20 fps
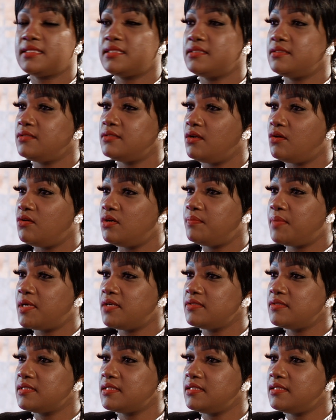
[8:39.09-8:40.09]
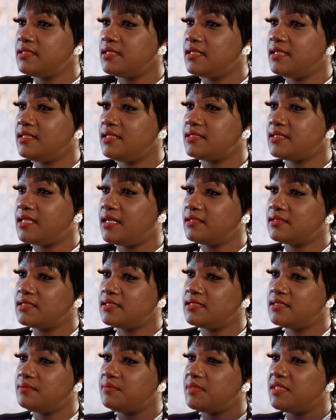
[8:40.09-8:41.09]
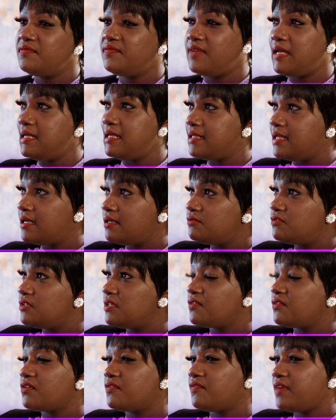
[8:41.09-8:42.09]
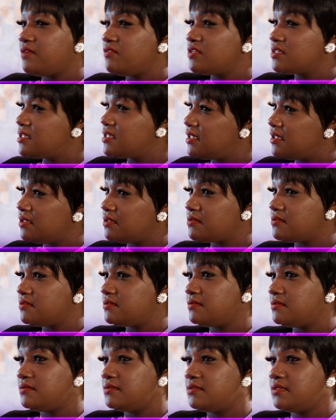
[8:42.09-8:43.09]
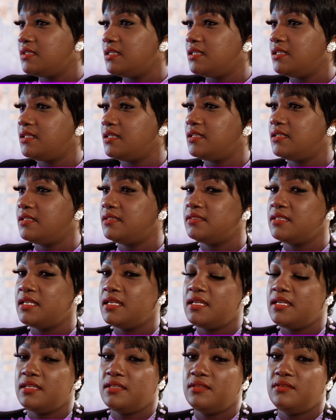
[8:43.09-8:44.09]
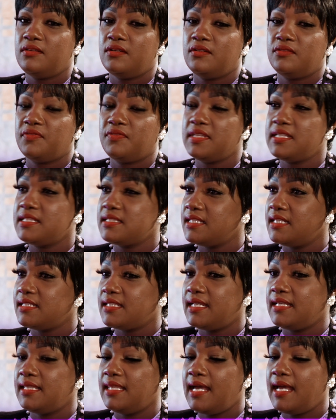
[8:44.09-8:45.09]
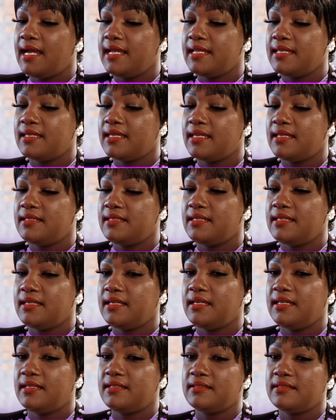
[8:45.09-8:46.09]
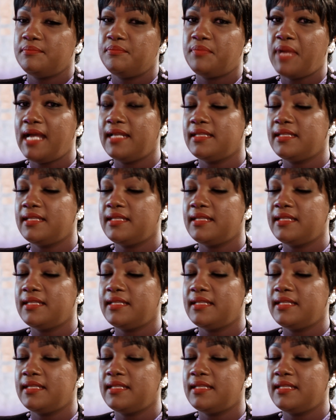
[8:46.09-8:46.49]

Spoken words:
to know a person and talk to them and find out what their favorite color, you know, things that they like. And then by